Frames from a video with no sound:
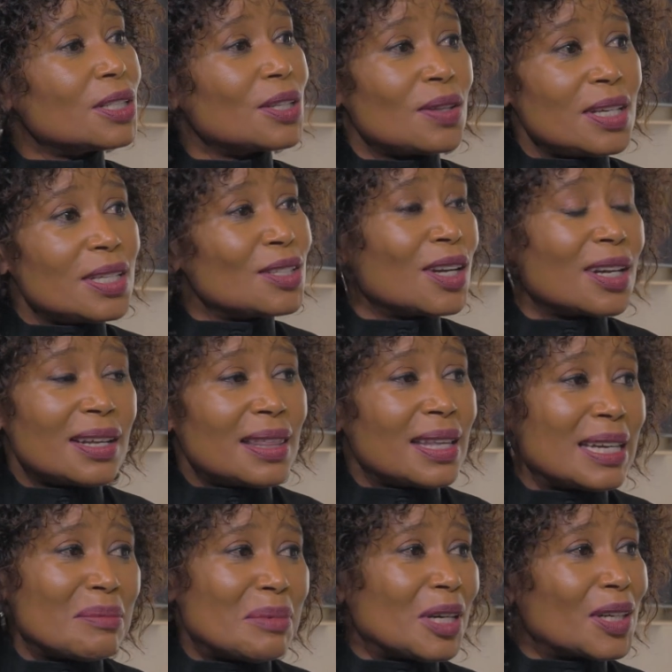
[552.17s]
So there's not a
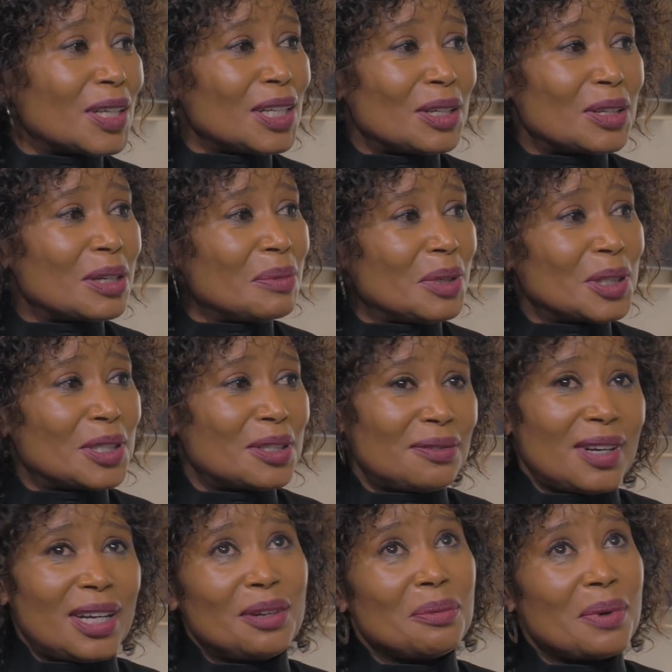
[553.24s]
thing about a
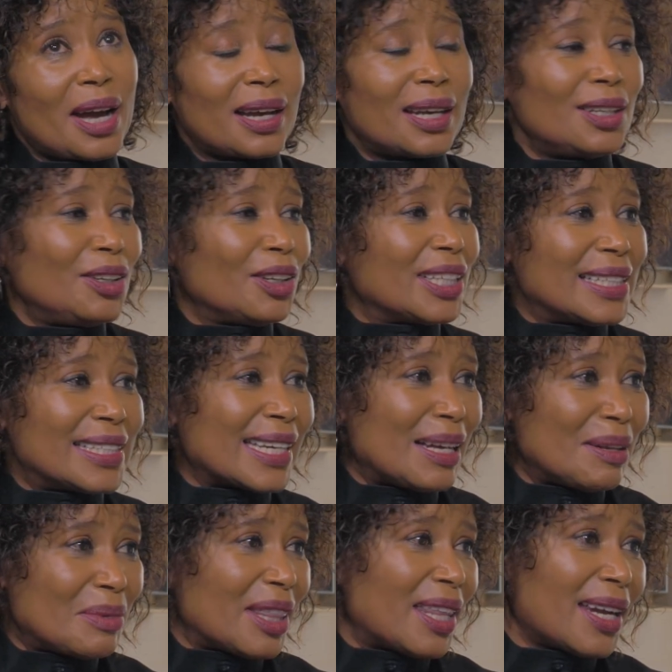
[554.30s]
locomotive and a wagon you can
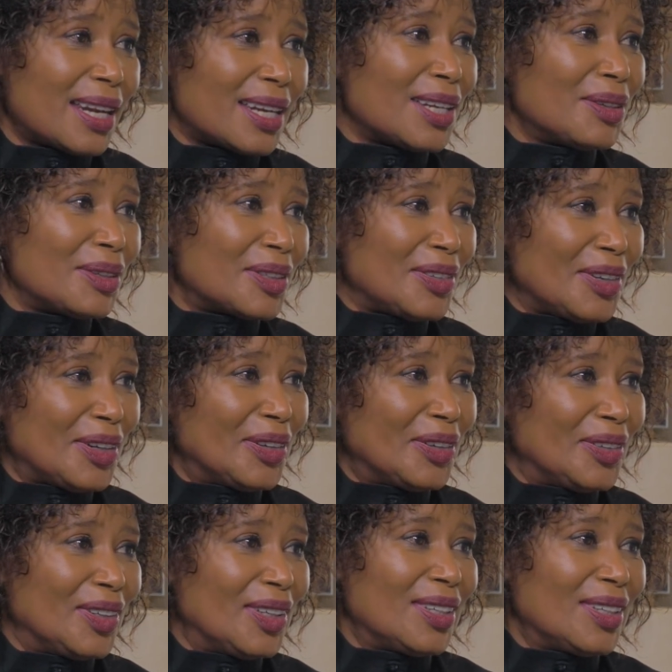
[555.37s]
tell me that I don't know.